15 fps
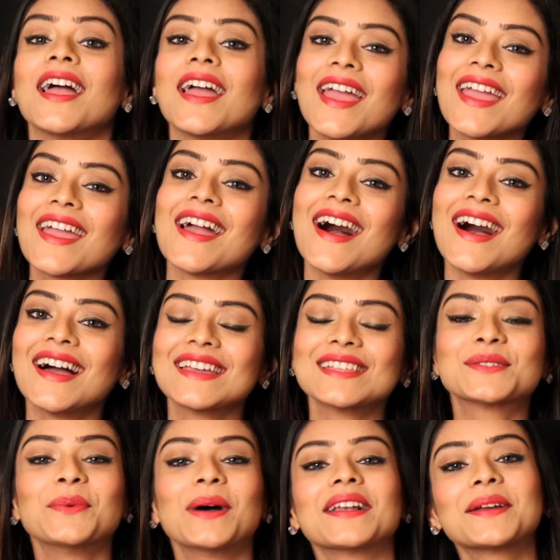Hey
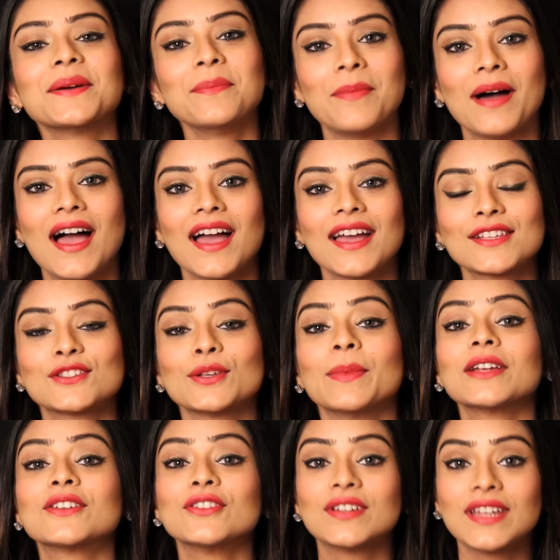guys, welcome back. So
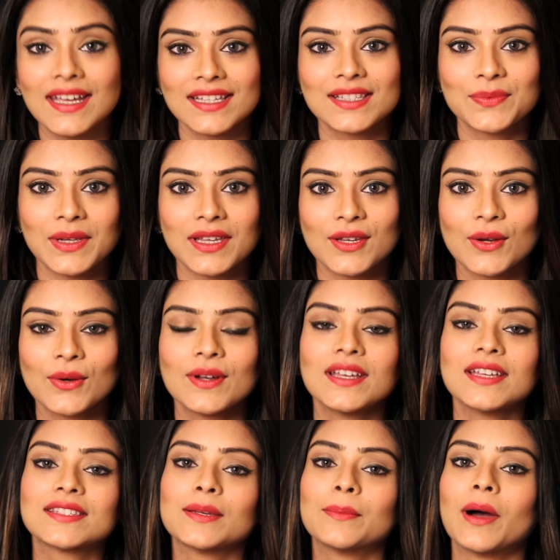my today's video
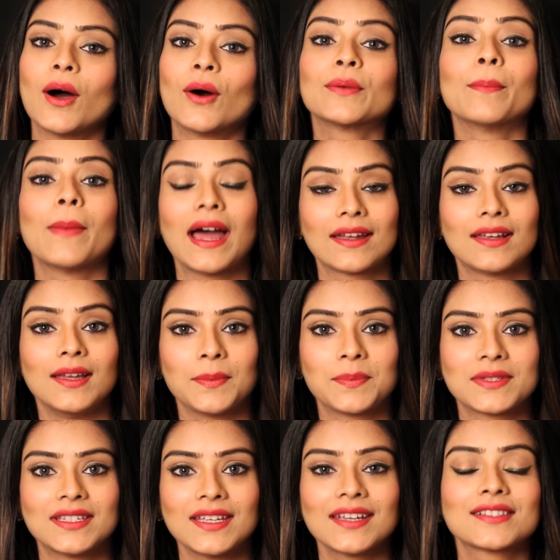is about matte
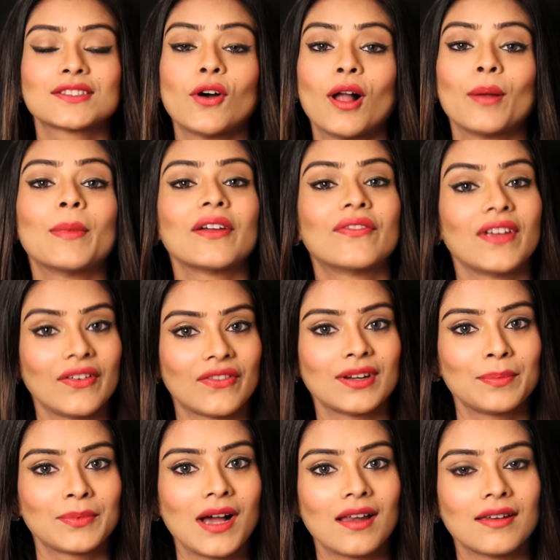lipsticks, all my
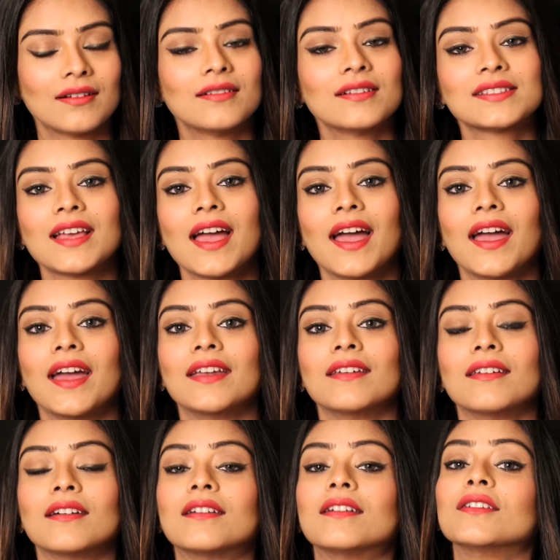favorite colors
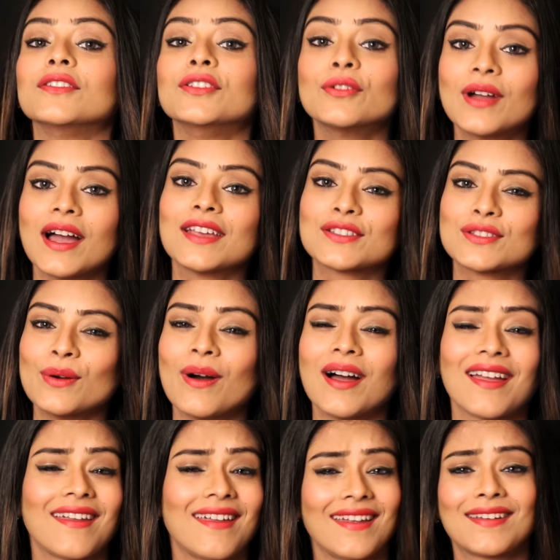and uh, you guys know
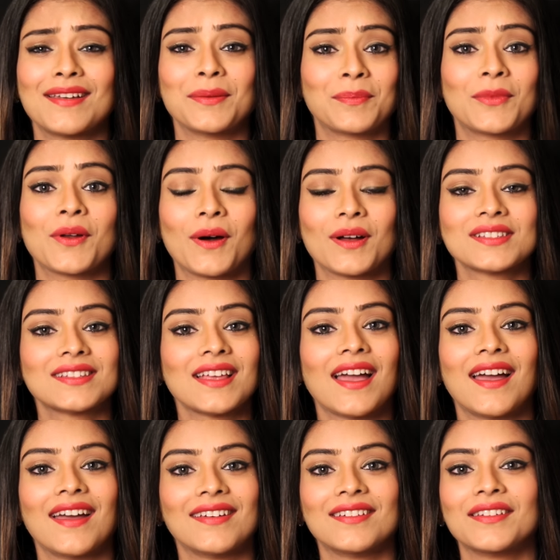I hate lip gloss
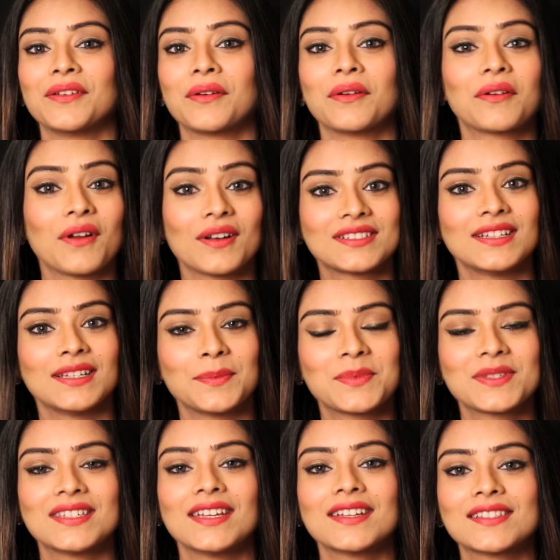and you know glossy
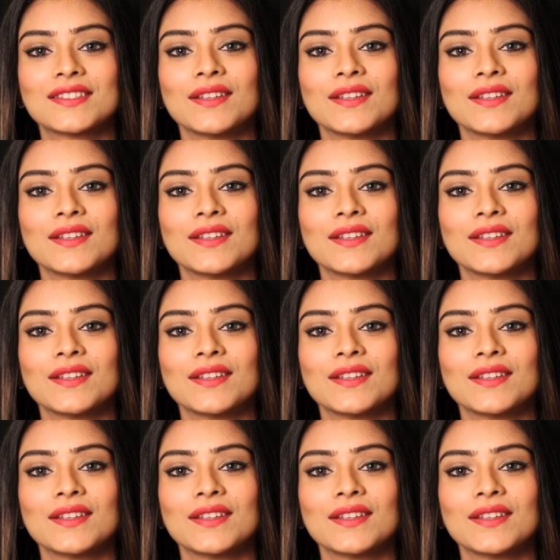lipsticks.